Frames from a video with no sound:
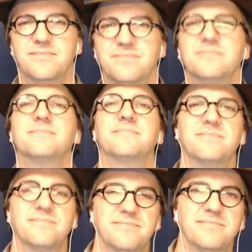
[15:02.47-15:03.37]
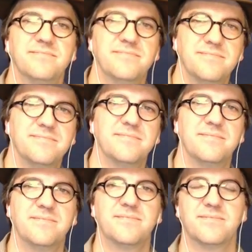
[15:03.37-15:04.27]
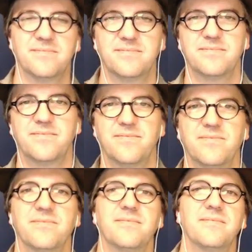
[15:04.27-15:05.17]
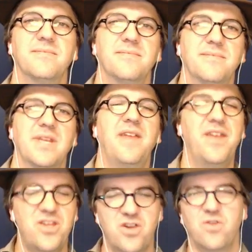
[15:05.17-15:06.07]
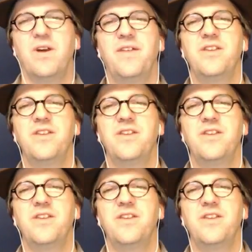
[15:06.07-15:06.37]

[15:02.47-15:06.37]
(not speaking)